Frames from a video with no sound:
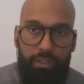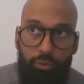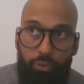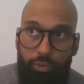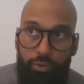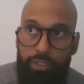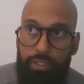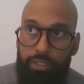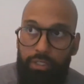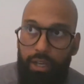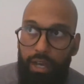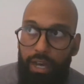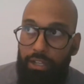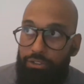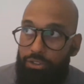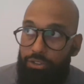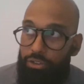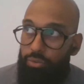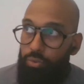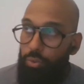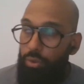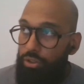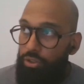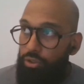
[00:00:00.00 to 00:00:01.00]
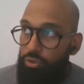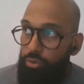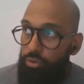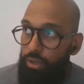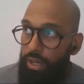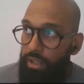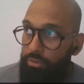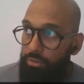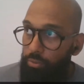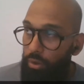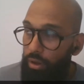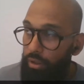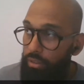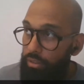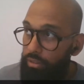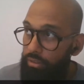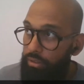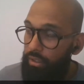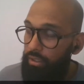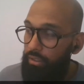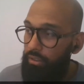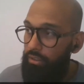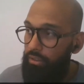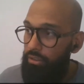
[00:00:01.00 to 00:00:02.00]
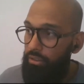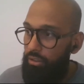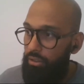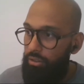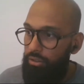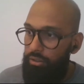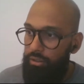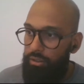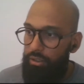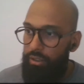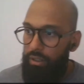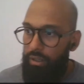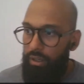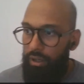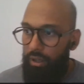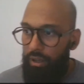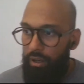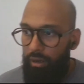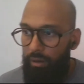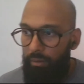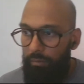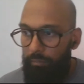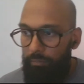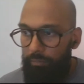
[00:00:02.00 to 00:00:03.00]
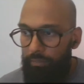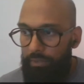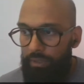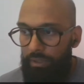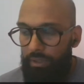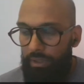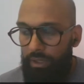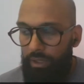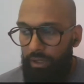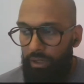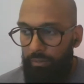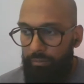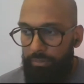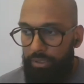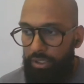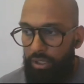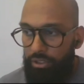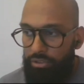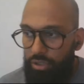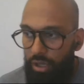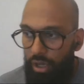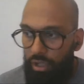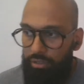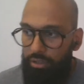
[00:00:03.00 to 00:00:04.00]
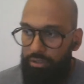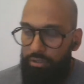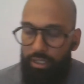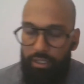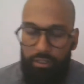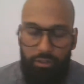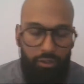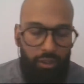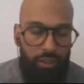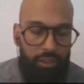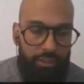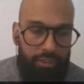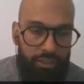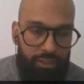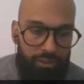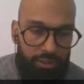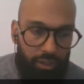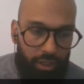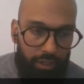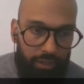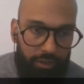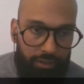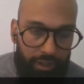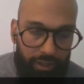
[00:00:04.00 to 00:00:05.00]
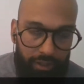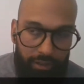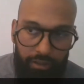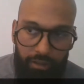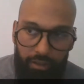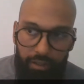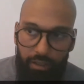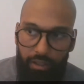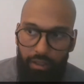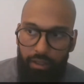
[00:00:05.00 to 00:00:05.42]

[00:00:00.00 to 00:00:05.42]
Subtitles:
agree. I just want to add one thing, because all the technologies are there.